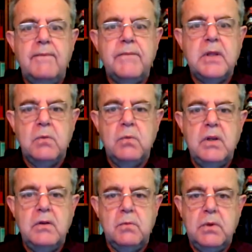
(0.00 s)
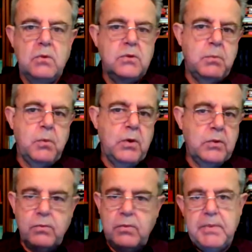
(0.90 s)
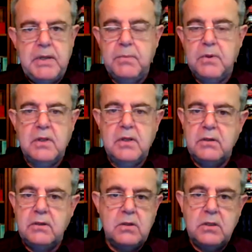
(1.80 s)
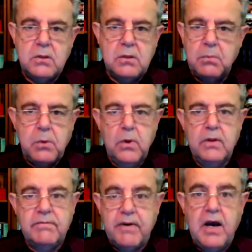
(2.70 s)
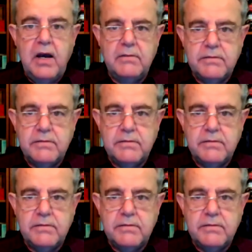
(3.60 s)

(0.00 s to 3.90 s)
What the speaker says: We will deploy 3 people and you need to deploy 5.